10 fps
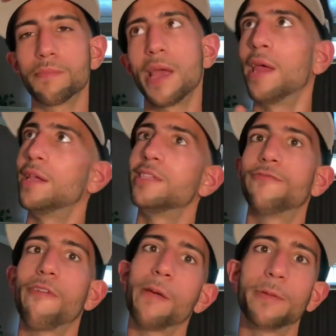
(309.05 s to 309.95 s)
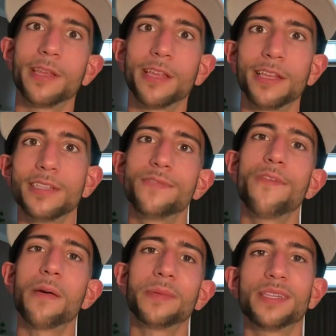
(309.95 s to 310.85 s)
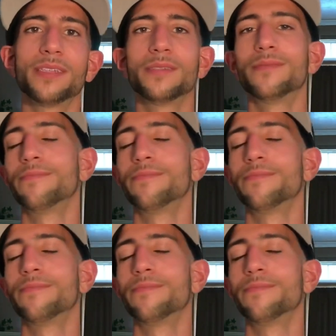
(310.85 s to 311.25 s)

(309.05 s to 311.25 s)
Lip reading: man, it's feminine, it's feminine.